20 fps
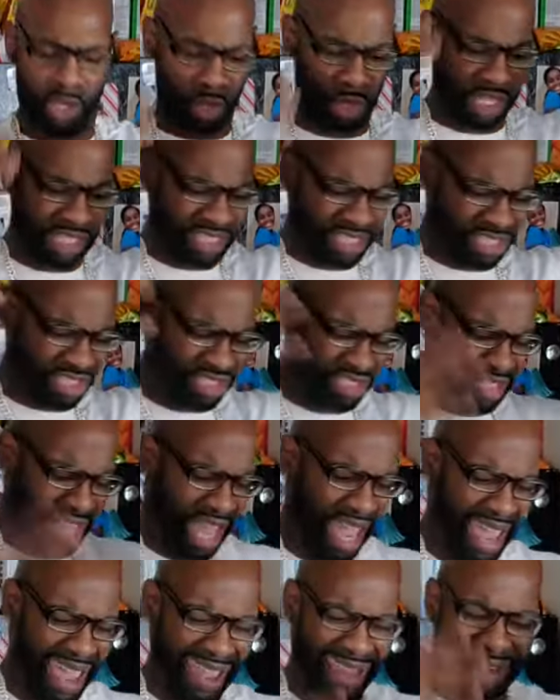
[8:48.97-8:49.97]
You can
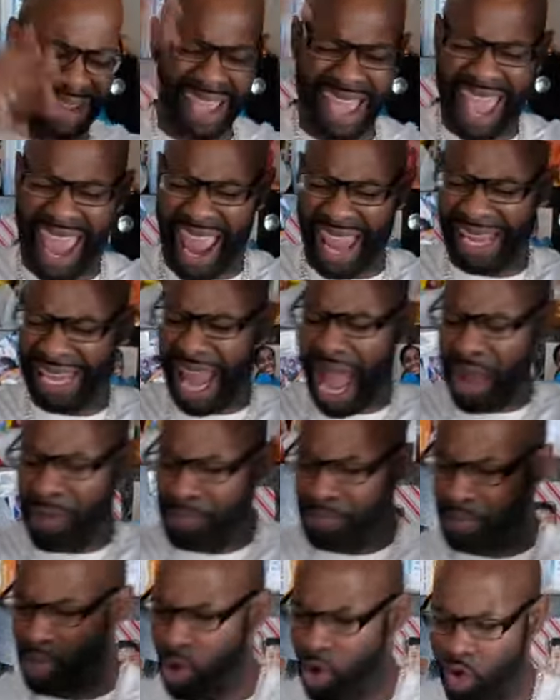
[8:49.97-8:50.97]
stand and
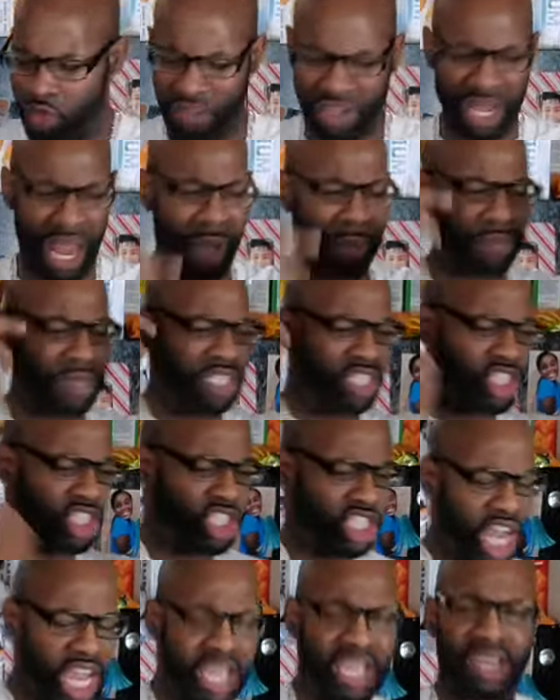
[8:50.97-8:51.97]
not move and not be
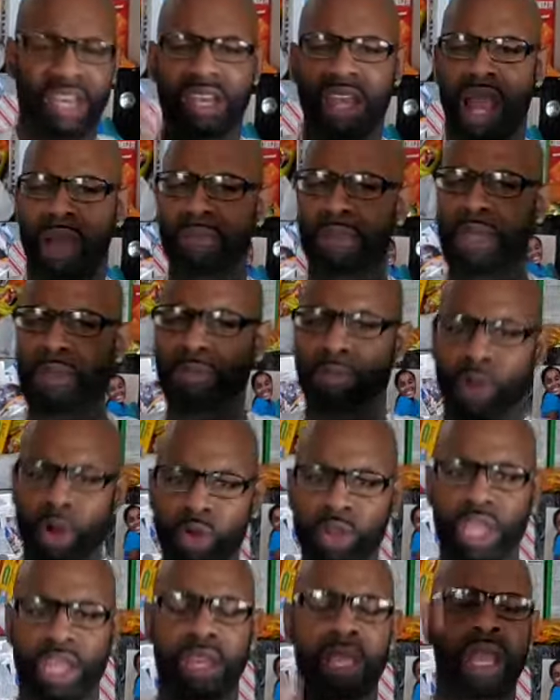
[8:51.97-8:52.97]
shaken and not be
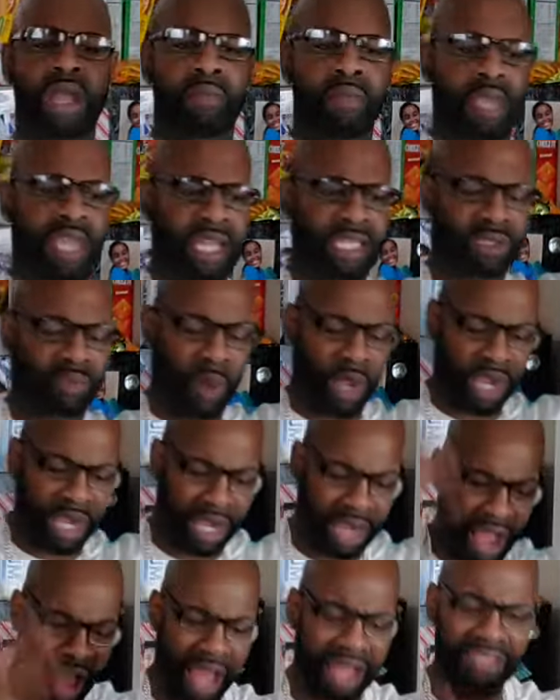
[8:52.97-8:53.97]
broken, because
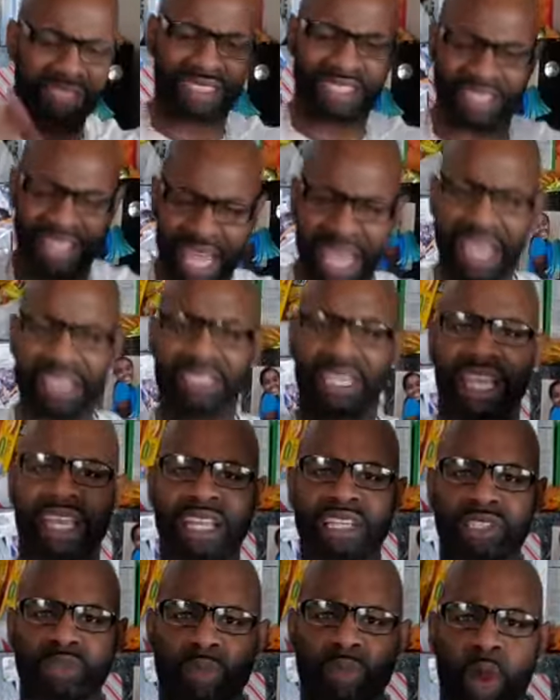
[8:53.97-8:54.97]
what God says
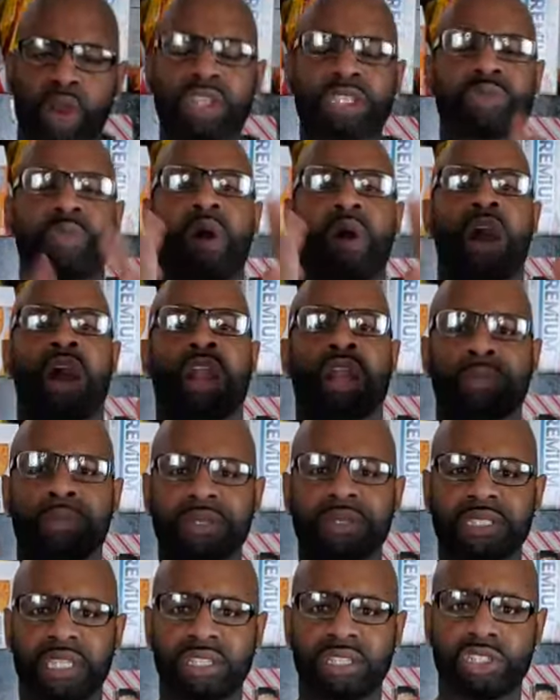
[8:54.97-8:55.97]
in his word is
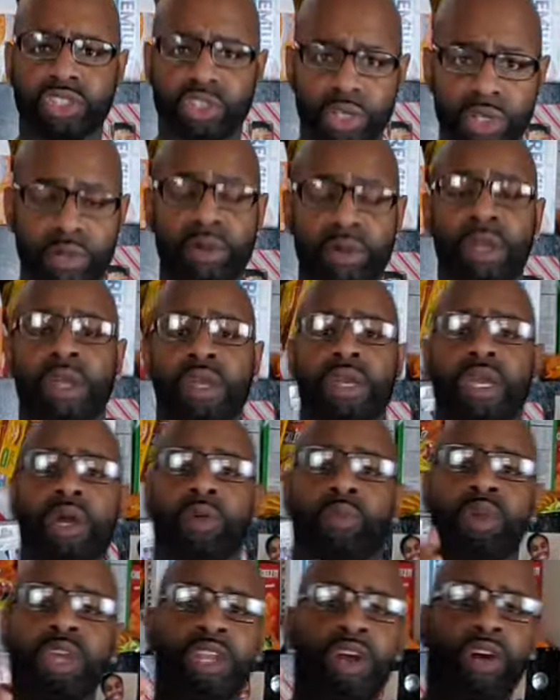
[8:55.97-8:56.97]
100% true.
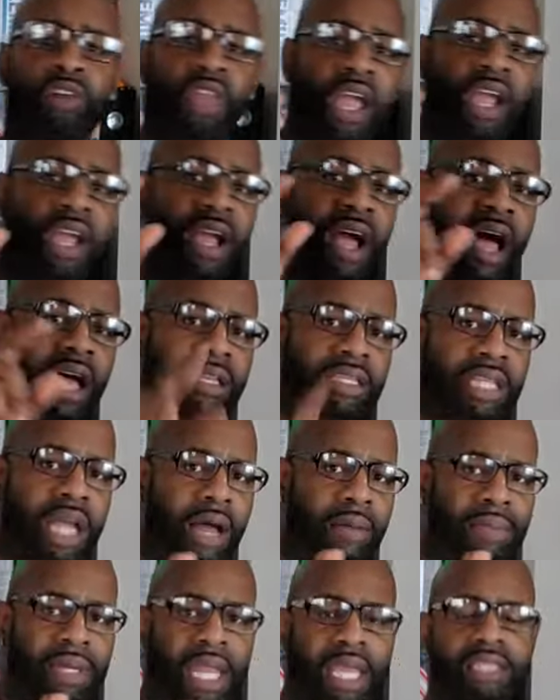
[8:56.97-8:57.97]
And we know that God
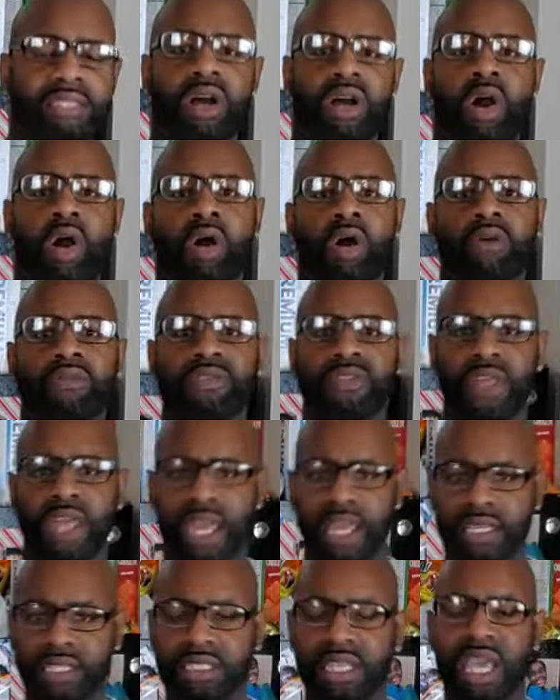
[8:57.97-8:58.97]
dominates all
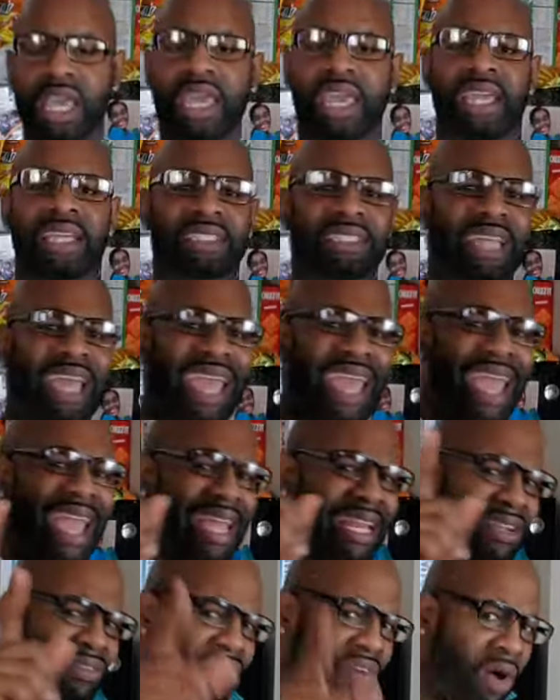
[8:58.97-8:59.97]
things. He's the
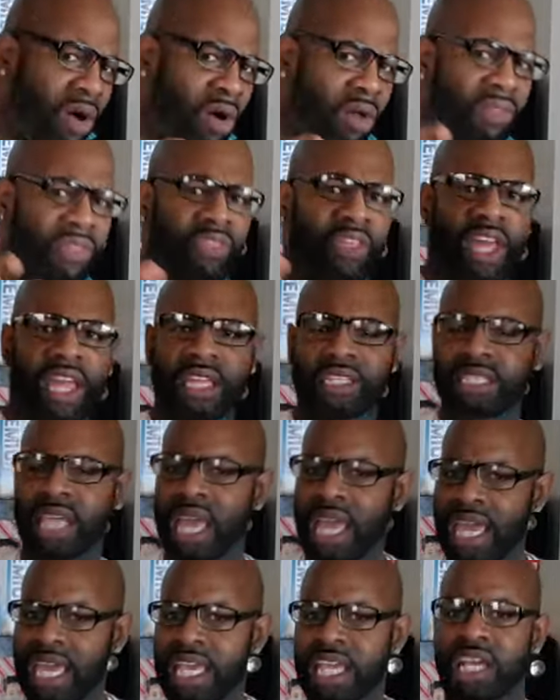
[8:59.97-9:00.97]
head of all things.
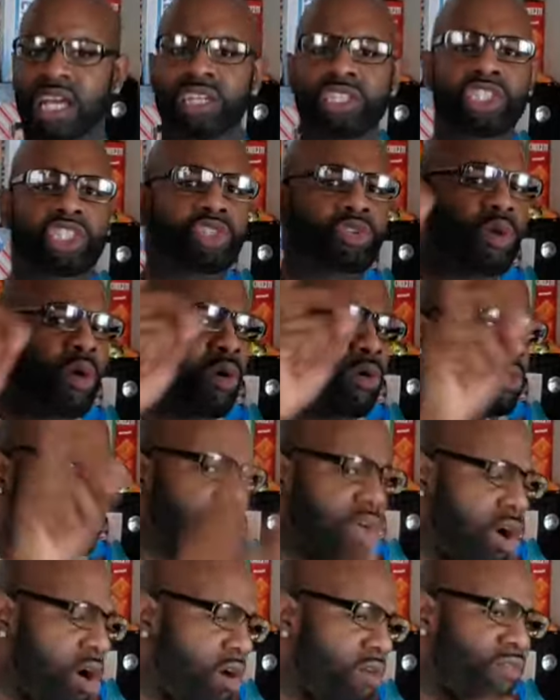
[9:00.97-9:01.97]
He
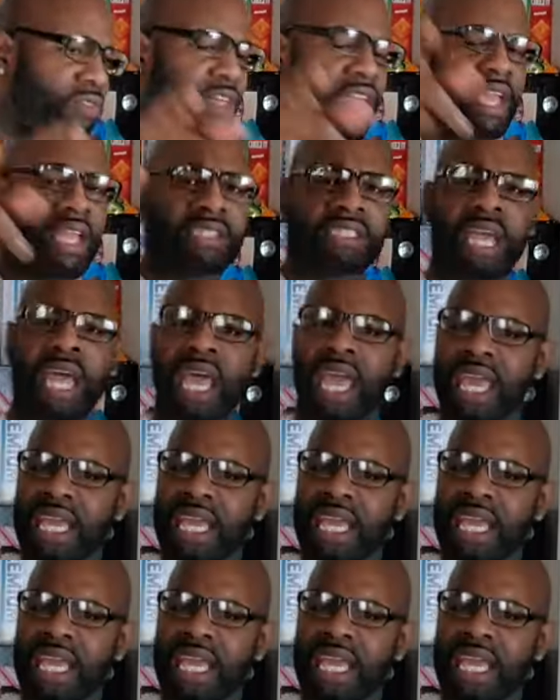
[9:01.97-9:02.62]
controls all things.